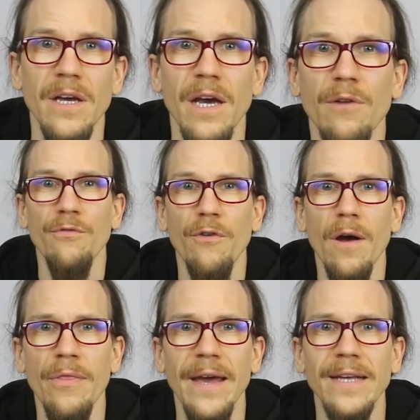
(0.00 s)
and
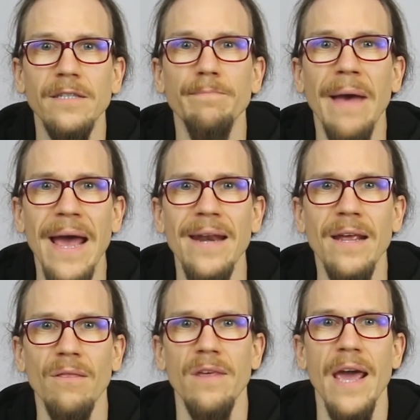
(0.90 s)
further
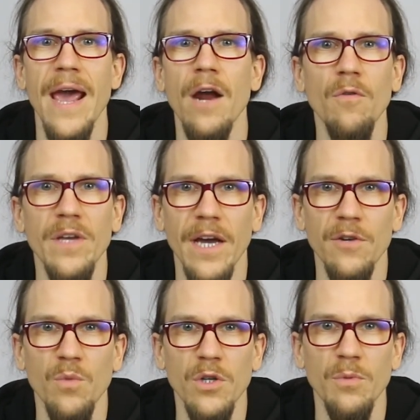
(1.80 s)
expanding the area
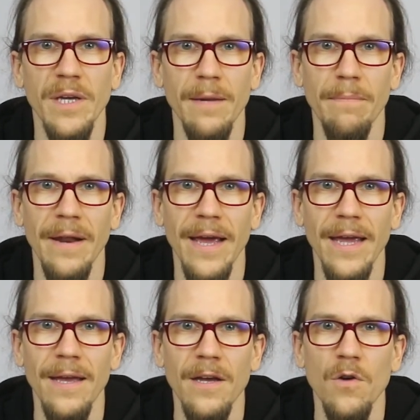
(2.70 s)
in which we can
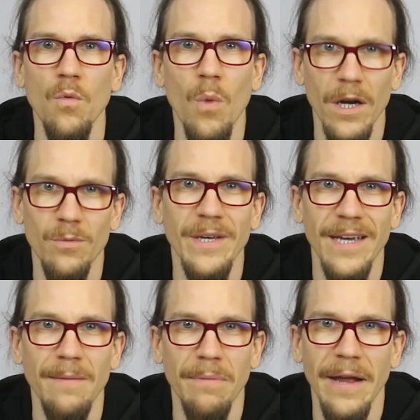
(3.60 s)
play what we
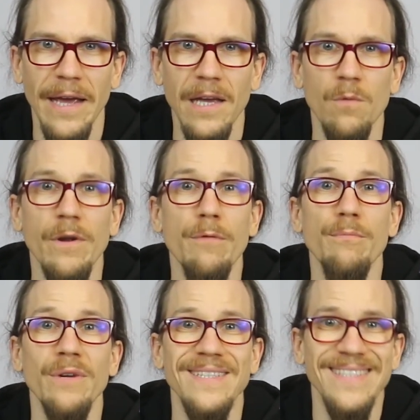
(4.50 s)
can play with
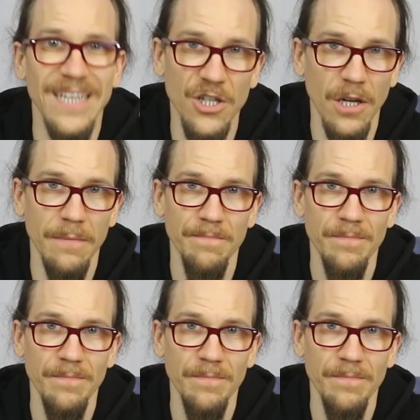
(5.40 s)
precision.